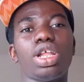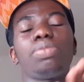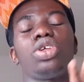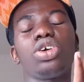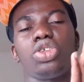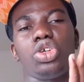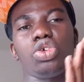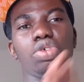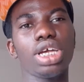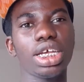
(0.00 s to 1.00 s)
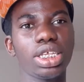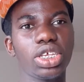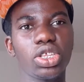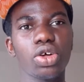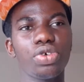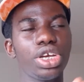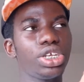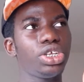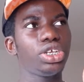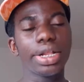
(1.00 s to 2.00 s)
I'm gonna show you guys the
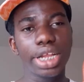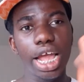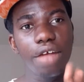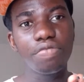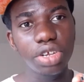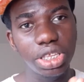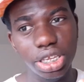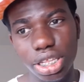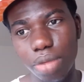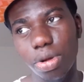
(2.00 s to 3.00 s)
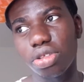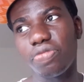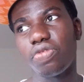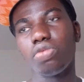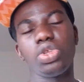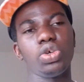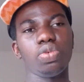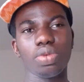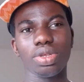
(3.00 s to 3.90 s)
storage and everything about the phone too.